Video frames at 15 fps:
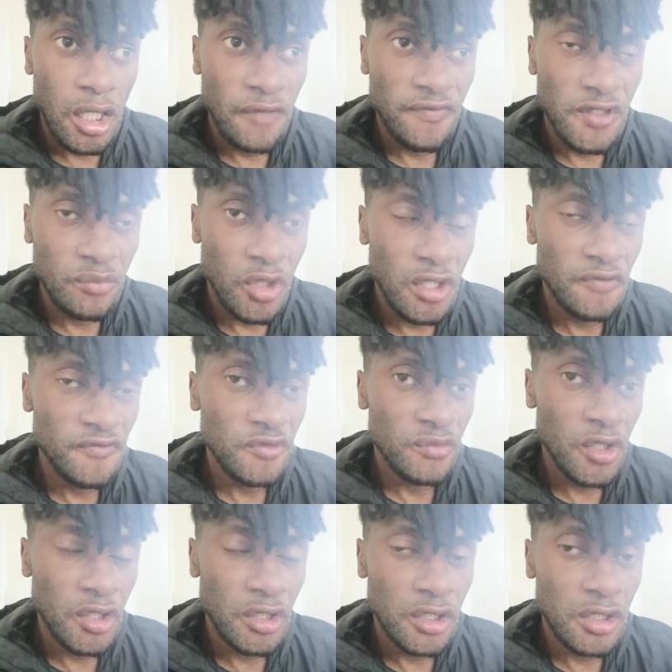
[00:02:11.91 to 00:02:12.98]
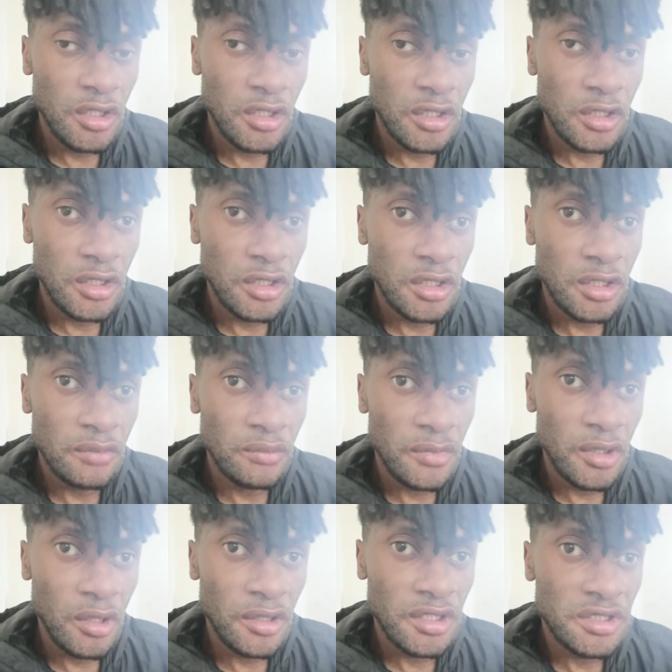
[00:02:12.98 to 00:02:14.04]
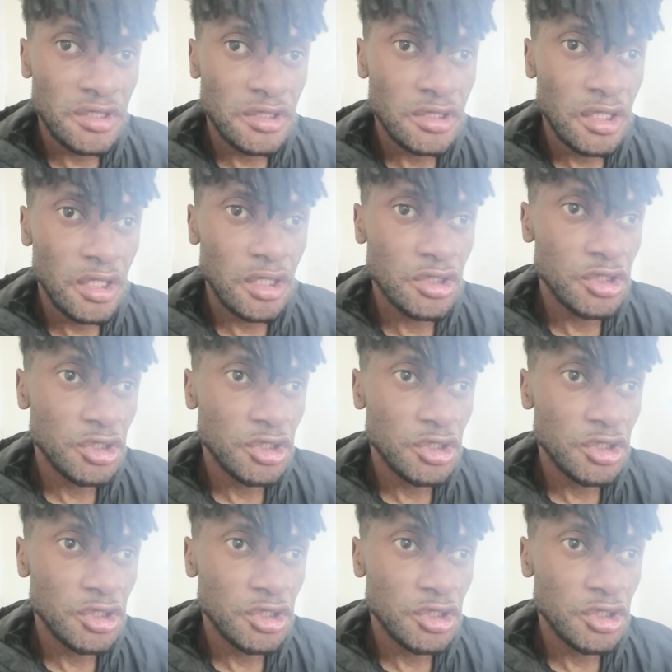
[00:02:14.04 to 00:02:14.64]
if you buy from like a